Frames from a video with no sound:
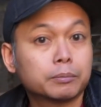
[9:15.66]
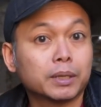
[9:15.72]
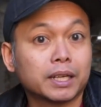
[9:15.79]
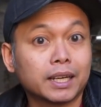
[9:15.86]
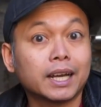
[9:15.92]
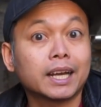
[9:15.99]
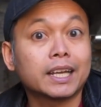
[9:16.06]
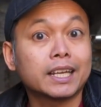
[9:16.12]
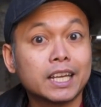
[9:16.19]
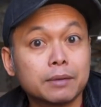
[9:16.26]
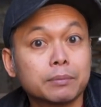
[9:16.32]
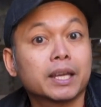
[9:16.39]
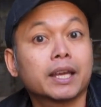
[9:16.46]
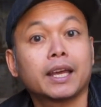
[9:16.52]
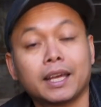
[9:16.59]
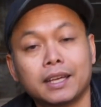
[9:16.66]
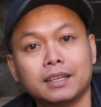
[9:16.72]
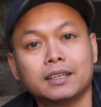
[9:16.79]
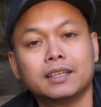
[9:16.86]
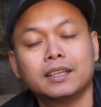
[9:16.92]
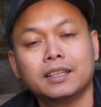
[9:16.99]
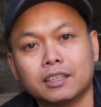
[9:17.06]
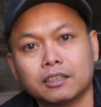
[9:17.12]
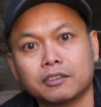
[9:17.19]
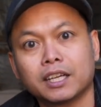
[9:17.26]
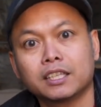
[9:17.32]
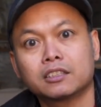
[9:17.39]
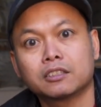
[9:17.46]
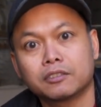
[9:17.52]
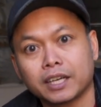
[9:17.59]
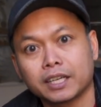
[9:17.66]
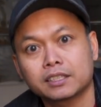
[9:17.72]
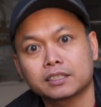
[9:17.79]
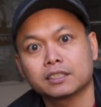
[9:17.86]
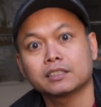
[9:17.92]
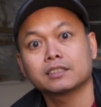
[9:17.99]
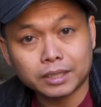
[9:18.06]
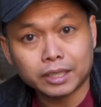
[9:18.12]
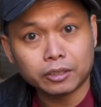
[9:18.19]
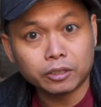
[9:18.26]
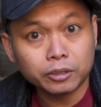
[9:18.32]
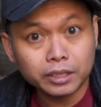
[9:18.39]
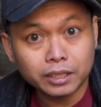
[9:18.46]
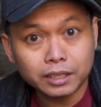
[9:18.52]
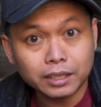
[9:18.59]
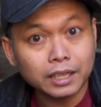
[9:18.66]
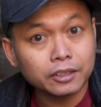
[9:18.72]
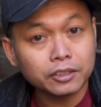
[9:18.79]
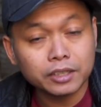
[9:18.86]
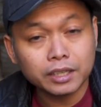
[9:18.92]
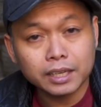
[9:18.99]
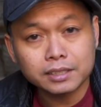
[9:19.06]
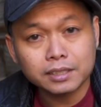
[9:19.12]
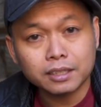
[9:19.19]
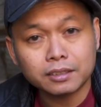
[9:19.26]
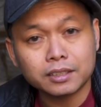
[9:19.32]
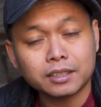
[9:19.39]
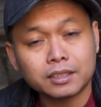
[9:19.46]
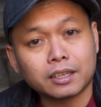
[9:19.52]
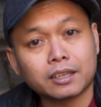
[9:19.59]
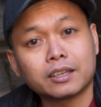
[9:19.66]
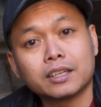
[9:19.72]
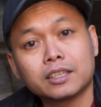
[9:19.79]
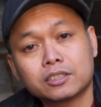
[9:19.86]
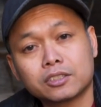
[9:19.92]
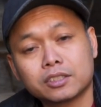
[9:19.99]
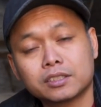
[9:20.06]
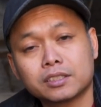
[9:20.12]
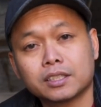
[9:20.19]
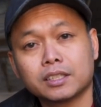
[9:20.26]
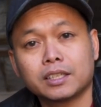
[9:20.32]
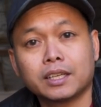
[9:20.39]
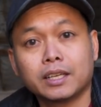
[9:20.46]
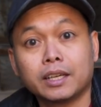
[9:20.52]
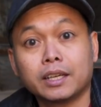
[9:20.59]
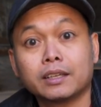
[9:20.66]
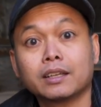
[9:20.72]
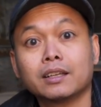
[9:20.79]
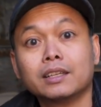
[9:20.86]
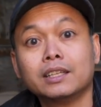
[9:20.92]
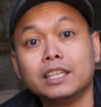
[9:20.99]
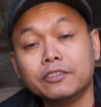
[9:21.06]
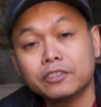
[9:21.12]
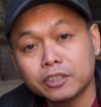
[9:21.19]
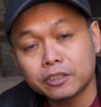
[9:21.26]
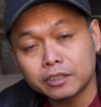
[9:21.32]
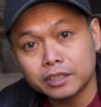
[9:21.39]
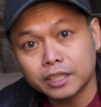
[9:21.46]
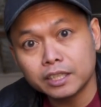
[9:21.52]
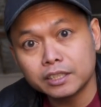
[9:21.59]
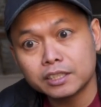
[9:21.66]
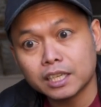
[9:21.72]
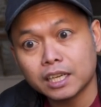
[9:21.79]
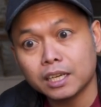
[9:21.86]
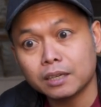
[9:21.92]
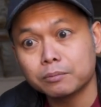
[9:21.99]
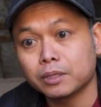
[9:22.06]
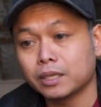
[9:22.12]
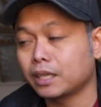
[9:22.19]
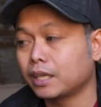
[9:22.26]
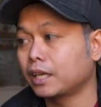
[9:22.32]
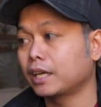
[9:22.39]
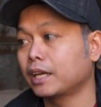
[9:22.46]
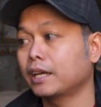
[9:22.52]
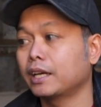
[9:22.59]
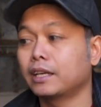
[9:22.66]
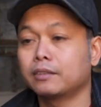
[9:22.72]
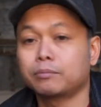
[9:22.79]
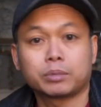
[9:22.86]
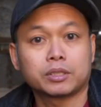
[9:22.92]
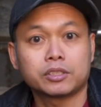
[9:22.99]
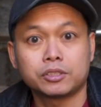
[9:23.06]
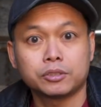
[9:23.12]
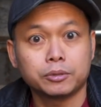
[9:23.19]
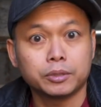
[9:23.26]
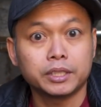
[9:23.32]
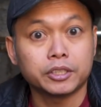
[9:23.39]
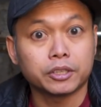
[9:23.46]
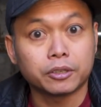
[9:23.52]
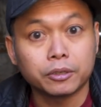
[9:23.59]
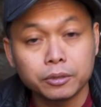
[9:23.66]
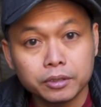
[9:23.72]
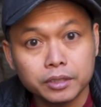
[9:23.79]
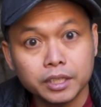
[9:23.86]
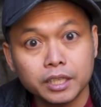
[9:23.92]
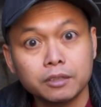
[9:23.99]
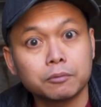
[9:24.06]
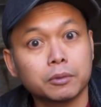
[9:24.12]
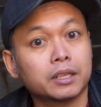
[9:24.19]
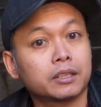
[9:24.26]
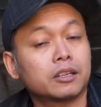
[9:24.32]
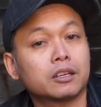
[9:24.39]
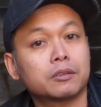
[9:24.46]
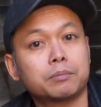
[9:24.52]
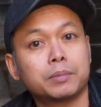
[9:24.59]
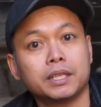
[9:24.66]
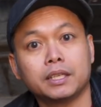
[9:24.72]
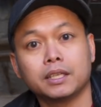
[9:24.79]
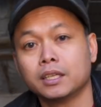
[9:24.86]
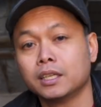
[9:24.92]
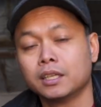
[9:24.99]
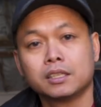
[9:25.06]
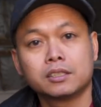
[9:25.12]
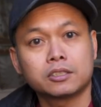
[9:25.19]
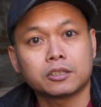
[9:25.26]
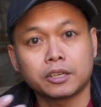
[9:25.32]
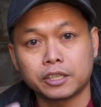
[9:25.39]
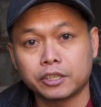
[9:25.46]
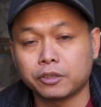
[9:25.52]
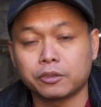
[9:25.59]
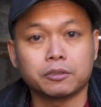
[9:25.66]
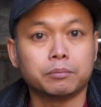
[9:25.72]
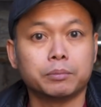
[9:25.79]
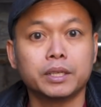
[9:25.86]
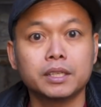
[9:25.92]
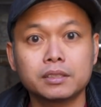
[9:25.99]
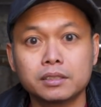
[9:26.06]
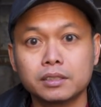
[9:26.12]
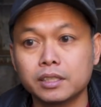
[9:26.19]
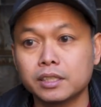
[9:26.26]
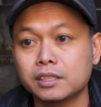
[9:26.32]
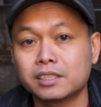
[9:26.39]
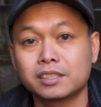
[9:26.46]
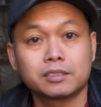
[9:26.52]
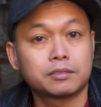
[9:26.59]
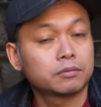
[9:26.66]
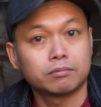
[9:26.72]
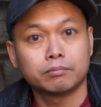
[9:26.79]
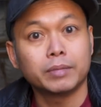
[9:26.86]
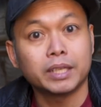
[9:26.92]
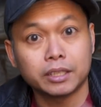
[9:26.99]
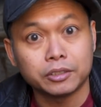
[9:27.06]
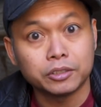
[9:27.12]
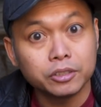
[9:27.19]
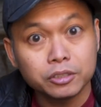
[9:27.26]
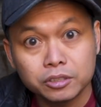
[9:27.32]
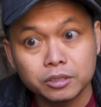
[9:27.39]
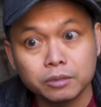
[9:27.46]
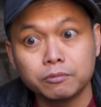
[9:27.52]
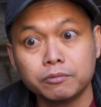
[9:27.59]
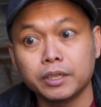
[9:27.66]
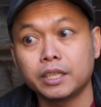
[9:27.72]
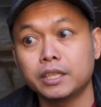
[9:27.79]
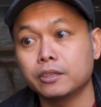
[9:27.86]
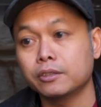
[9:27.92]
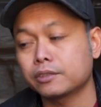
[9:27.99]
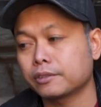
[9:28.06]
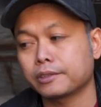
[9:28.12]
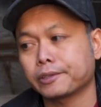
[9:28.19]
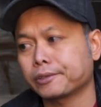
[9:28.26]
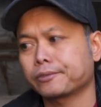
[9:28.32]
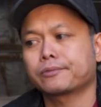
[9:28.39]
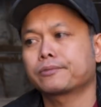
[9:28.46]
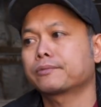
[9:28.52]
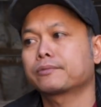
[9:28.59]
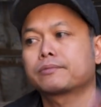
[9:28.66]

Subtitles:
but I am headed in the right direction. Now, I know there are a lot of you guys out there that are interested in leaving your day job and pursuing your own thing, whether it be starting your own business, making YouTube videos, or